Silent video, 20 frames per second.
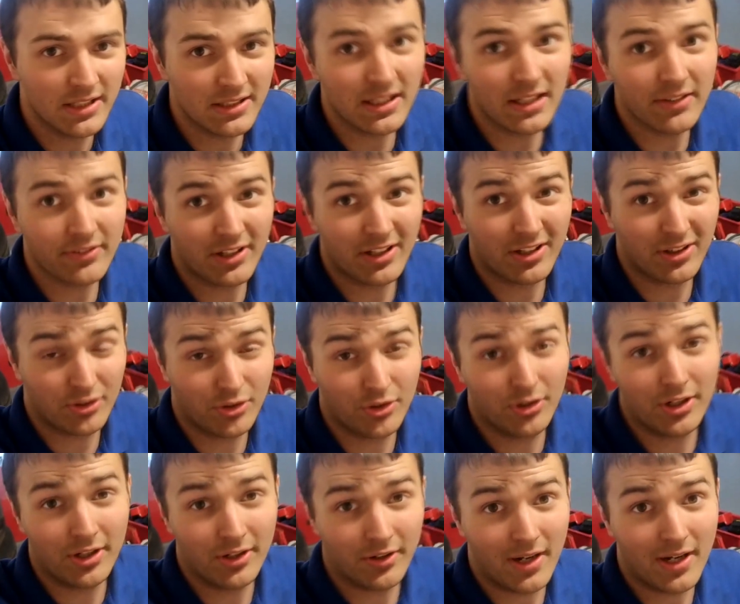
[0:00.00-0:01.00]
Get everything
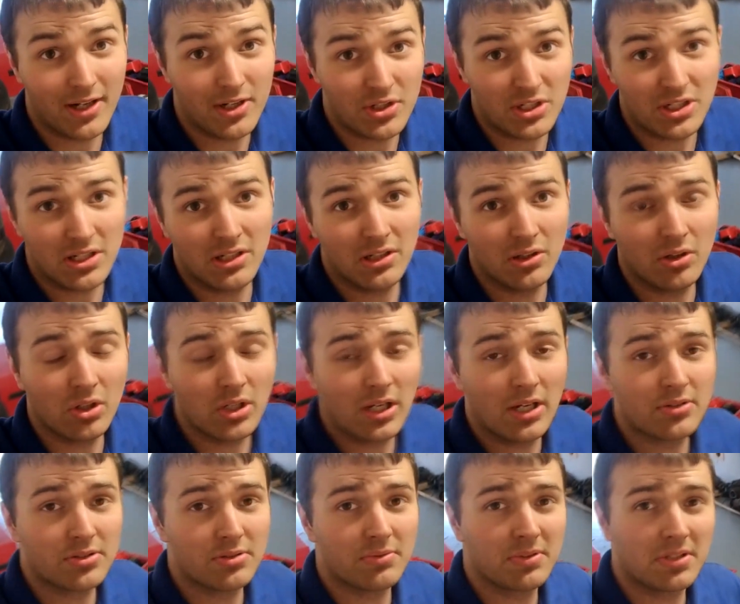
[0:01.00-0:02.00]
thrown in the Ranger, look
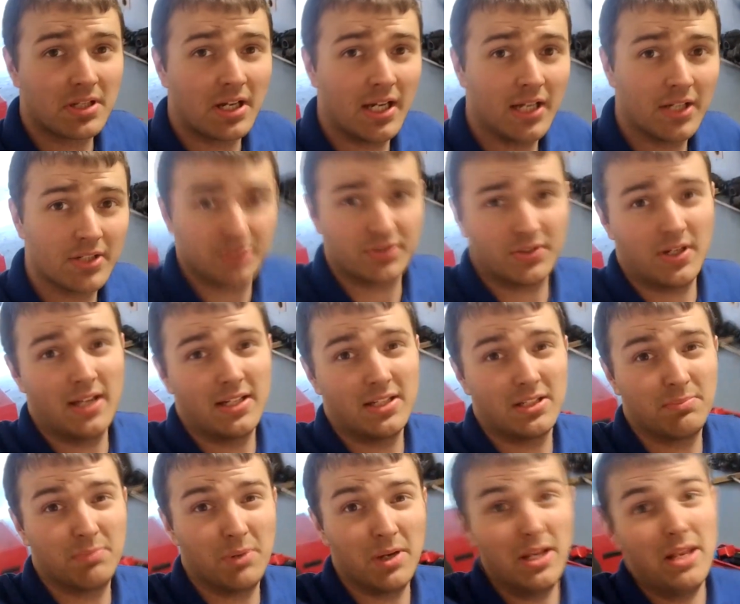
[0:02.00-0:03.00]
out some tyres ready
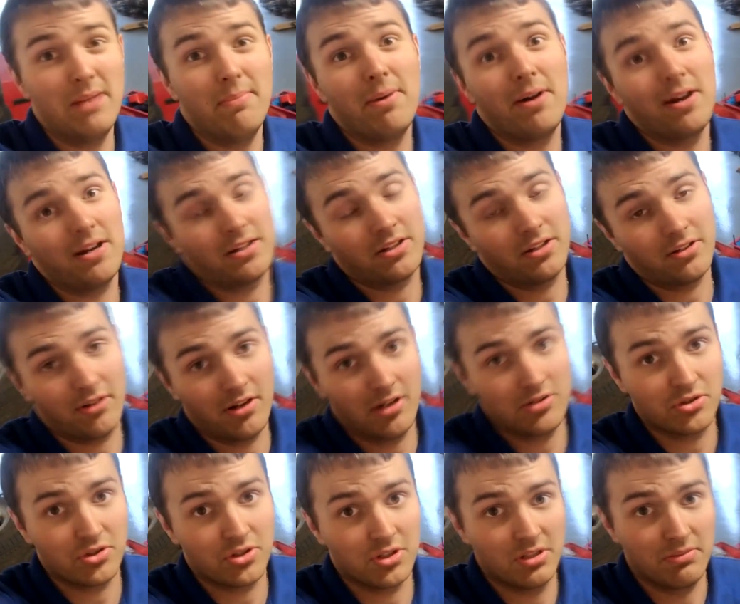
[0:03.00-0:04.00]
to put in the back of the
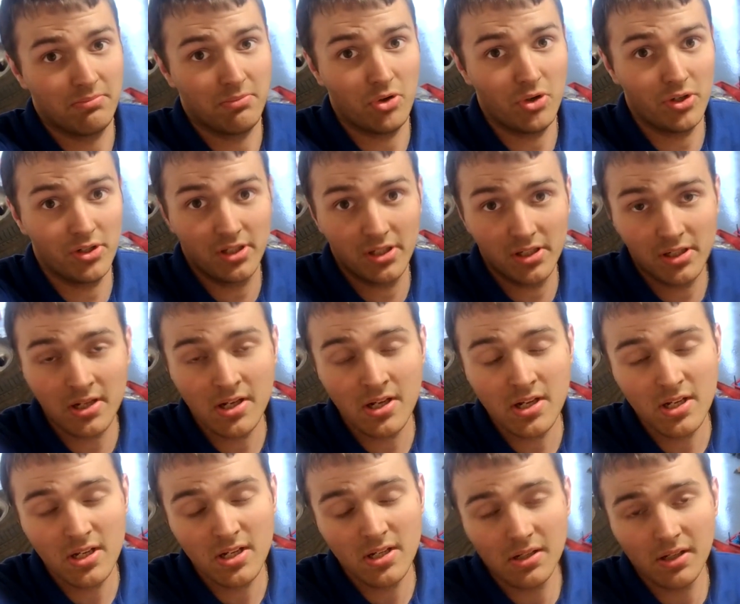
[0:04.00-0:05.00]
Ranger in the morning,
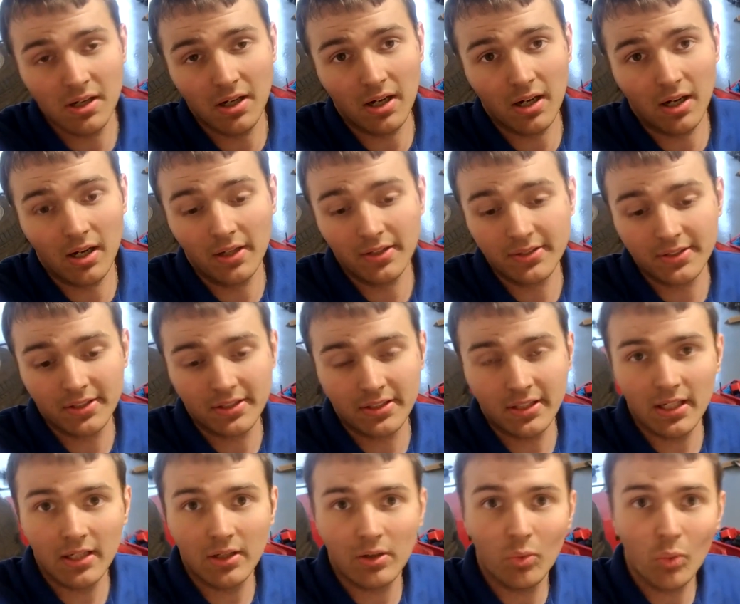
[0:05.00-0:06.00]
and
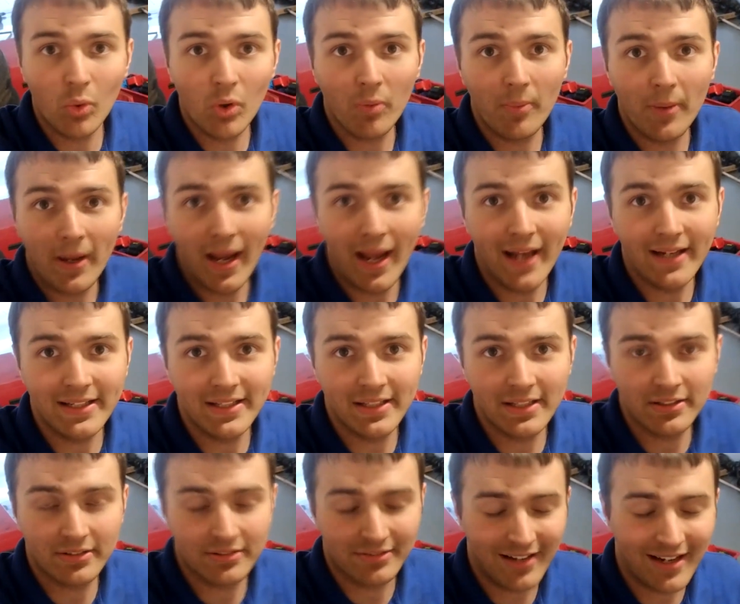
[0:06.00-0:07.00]
yeah, we will be
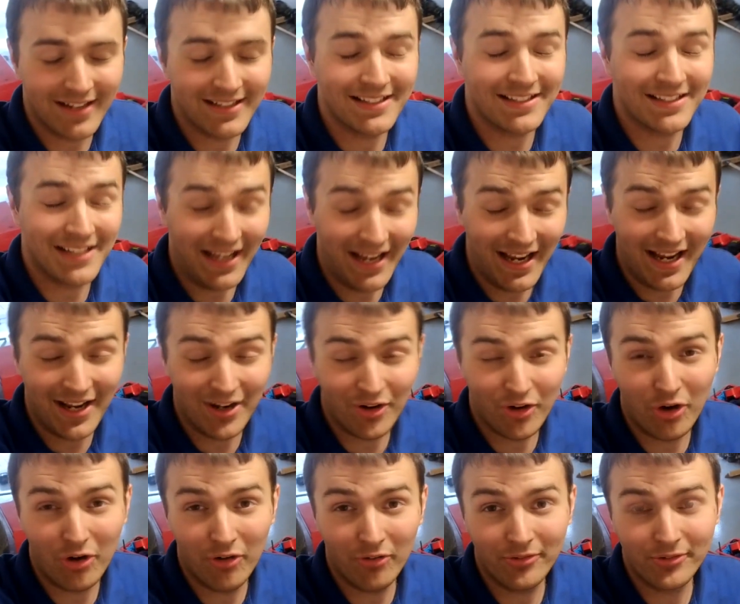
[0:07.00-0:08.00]
ready to head
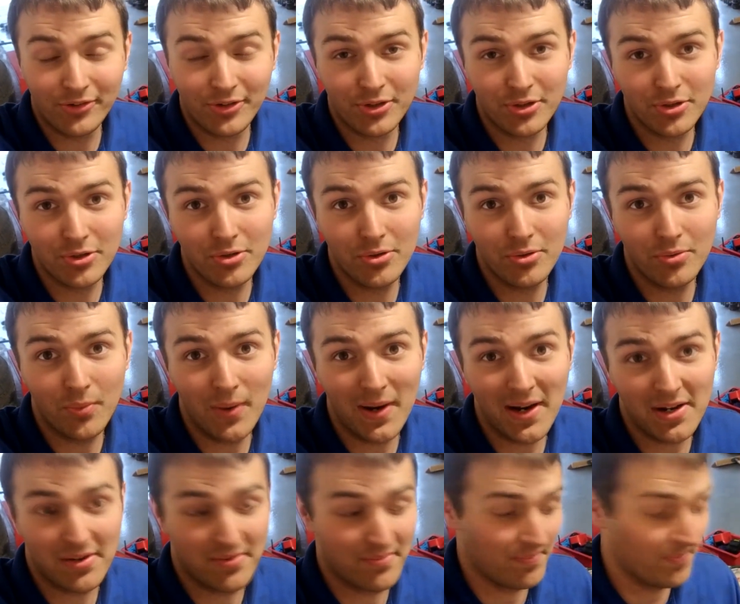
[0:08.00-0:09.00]
off to
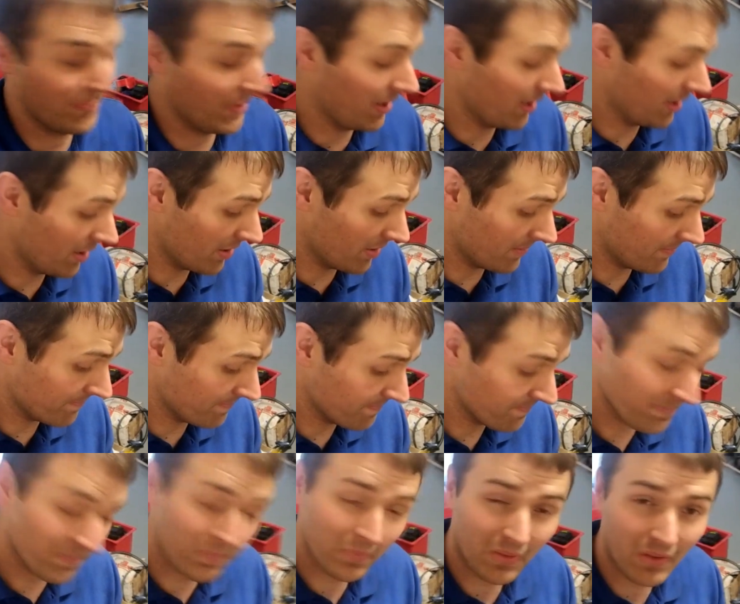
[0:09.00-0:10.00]
Wigan.
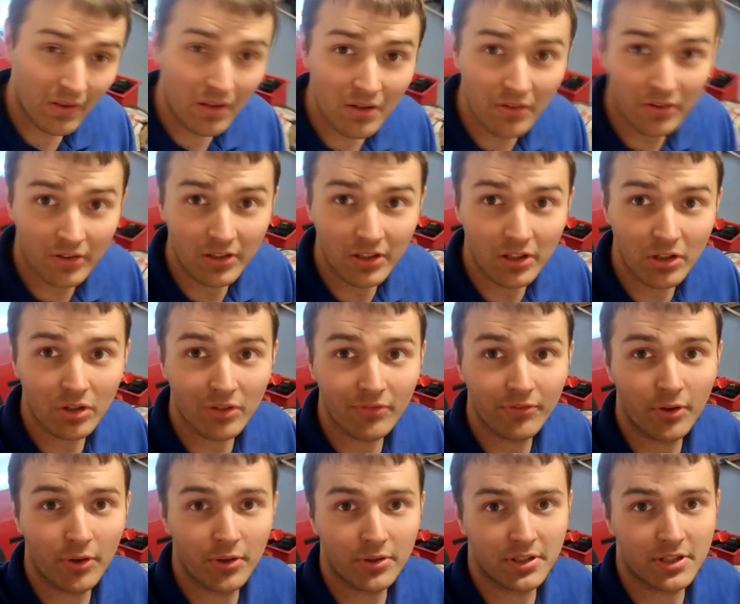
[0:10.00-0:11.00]
Really
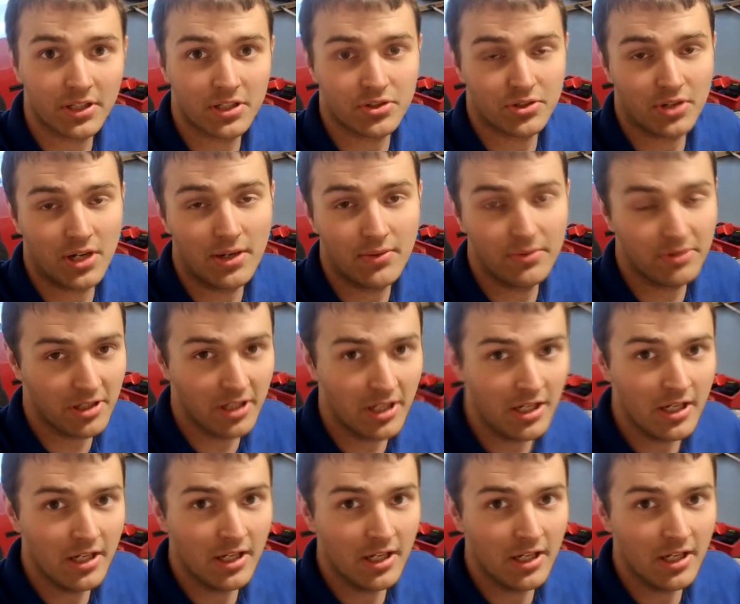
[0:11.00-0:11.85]
looking forward to this round.